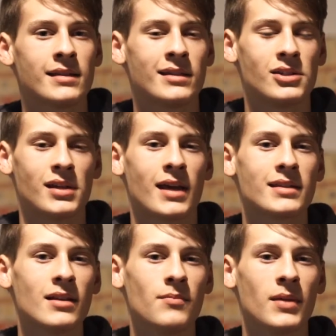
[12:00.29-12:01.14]

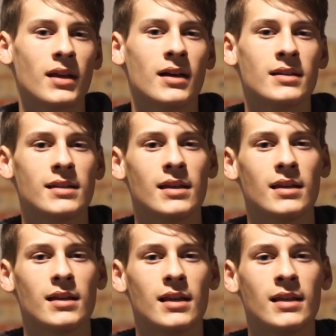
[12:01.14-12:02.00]
suggest it because
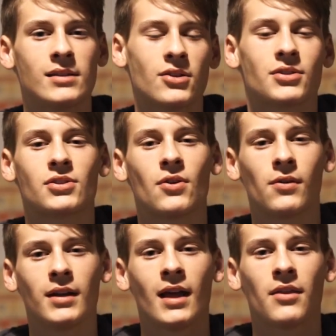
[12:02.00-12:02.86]
it's just so
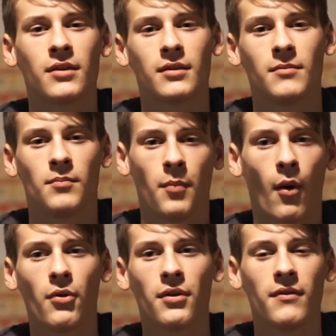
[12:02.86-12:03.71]
good at
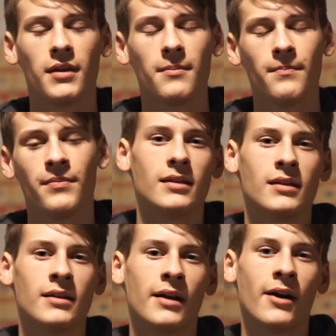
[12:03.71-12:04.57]
both of them.
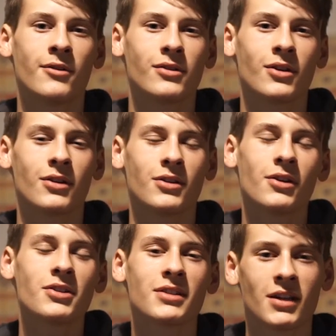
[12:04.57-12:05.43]
You know,
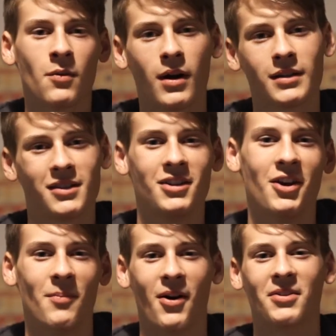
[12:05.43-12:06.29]
you're just gonna want to
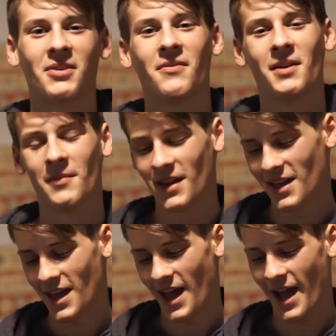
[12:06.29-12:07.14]
do both of them
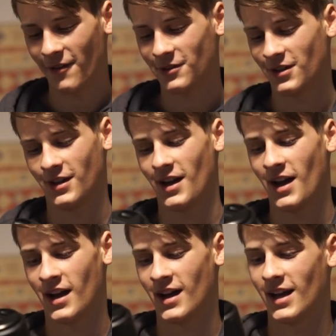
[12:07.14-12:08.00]
after
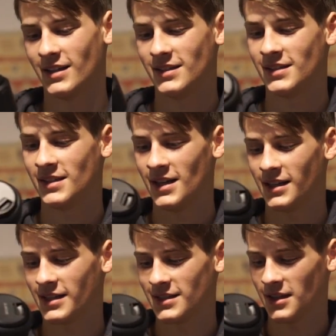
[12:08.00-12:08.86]

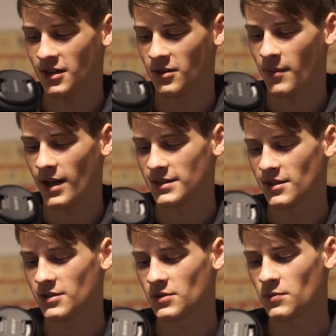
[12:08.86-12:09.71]
seeing this little
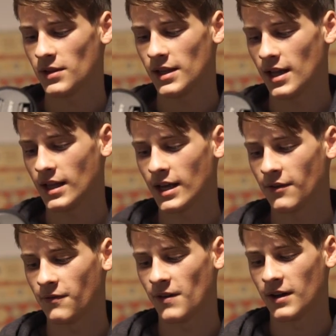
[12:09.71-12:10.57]
monster. It's really a lot
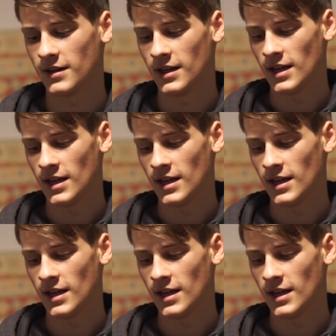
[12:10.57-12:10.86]
of fun,